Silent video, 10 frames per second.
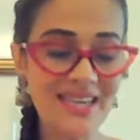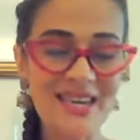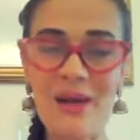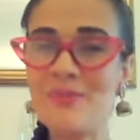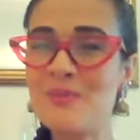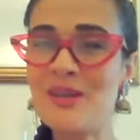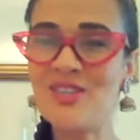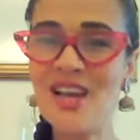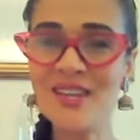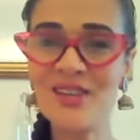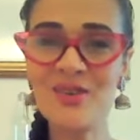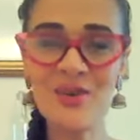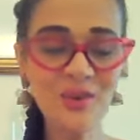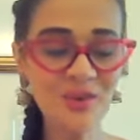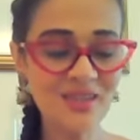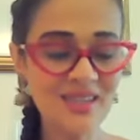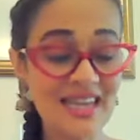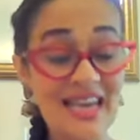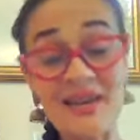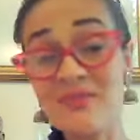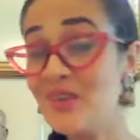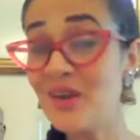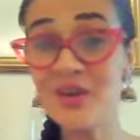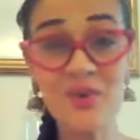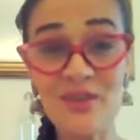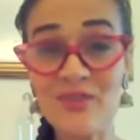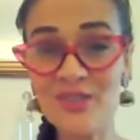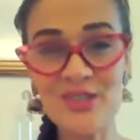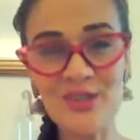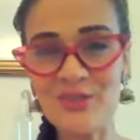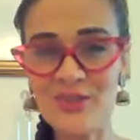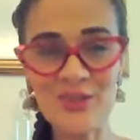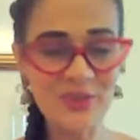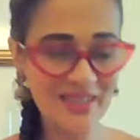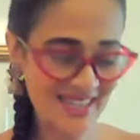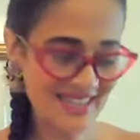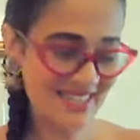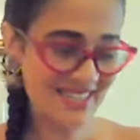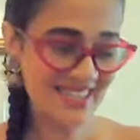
It helps my channel grow. And I'm very grateful to you for doing that.